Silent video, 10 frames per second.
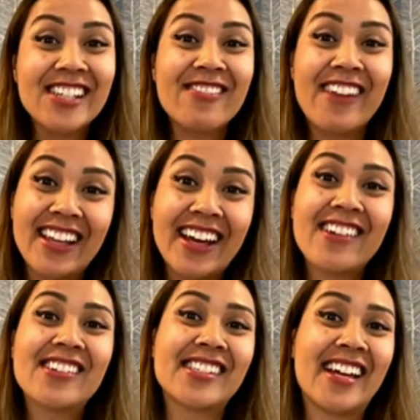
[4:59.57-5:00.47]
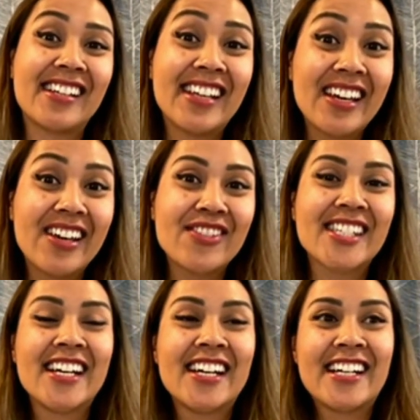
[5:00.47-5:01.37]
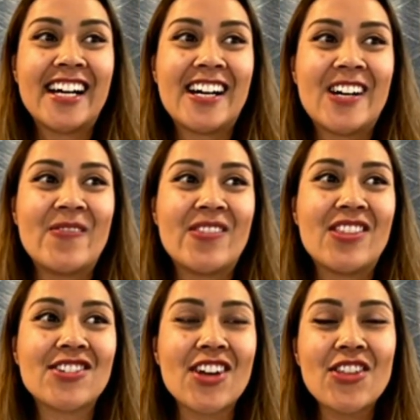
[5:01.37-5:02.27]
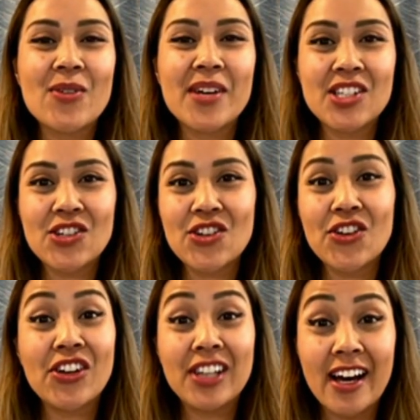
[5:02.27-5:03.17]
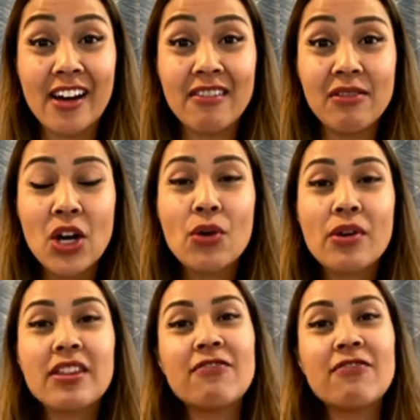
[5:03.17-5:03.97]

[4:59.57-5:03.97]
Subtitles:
write letters, send gifts. There's other ways to show your love without